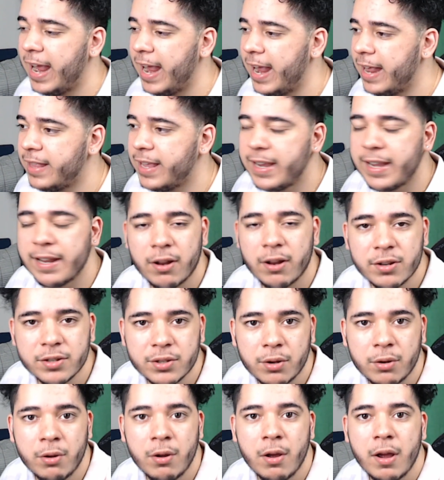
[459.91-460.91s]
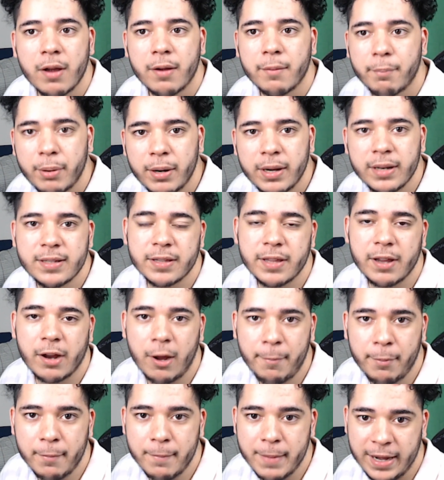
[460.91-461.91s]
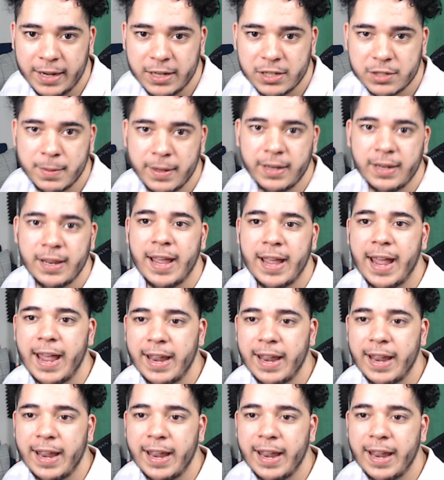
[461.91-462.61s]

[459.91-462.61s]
and they can also put it to their upper management